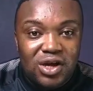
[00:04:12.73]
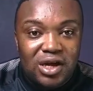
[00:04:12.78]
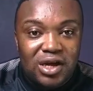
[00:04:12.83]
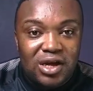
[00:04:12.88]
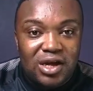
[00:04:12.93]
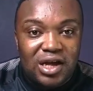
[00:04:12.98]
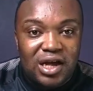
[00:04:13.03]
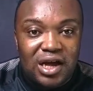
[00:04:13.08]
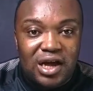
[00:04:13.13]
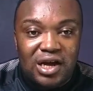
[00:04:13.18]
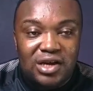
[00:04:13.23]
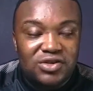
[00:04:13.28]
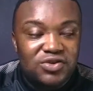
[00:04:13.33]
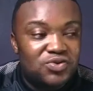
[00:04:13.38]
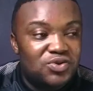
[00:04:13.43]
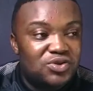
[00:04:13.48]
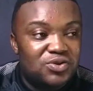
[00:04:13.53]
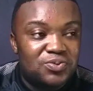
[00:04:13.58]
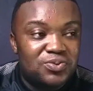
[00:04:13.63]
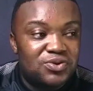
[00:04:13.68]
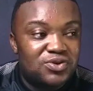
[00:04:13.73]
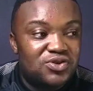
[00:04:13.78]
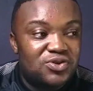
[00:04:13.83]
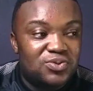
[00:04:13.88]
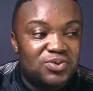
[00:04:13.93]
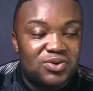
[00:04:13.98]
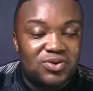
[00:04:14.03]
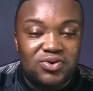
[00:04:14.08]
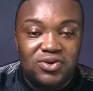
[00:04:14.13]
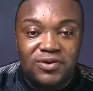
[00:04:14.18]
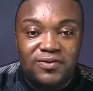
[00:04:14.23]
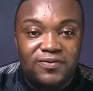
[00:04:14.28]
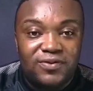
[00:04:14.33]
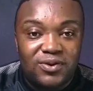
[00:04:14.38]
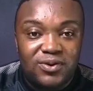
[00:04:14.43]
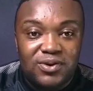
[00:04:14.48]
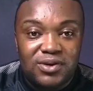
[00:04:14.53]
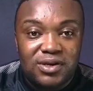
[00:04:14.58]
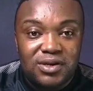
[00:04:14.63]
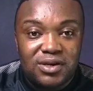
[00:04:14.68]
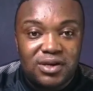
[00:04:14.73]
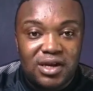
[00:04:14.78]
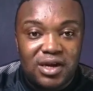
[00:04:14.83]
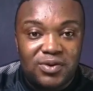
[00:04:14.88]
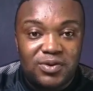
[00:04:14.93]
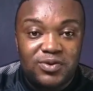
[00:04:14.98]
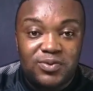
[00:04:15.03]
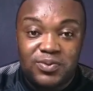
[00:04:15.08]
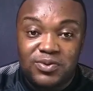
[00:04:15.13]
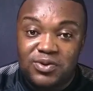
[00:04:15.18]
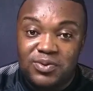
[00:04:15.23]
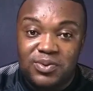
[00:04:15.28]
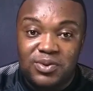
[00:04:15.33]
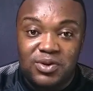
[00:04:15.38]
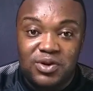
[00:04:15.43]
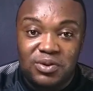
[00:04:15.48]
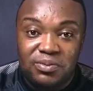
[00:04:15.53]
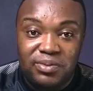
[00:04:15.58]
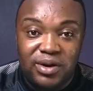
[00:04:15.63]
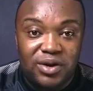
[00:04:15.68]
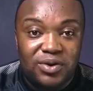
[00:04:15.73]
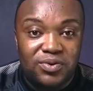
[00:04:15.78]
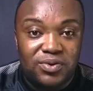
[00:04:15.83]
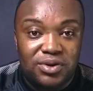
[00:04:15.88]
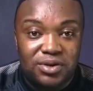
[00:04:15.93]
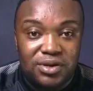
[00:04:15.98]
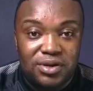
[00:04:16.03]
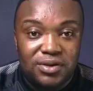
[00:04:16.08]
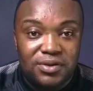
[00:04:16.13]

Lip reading: Aren't we supposed to be going forward? Are we supposed to be going backward?